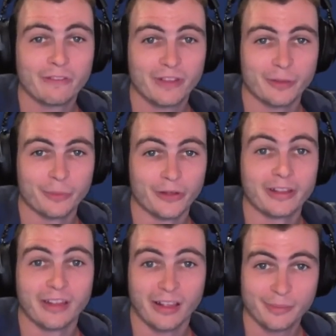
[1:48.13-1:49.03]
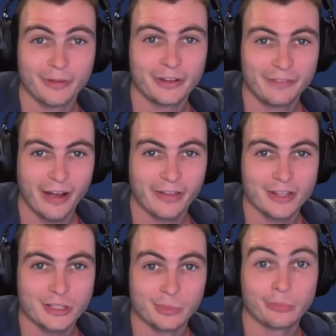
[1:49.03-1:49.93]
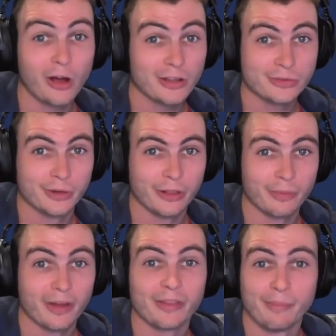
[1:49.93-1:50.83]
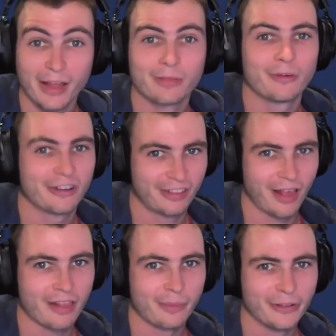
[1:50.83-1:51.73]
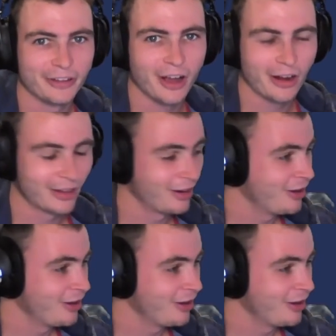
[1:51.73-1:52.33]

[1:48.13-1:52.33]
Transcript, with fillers: visible accessibility violation brought to us by the Mesmer accessibility audit.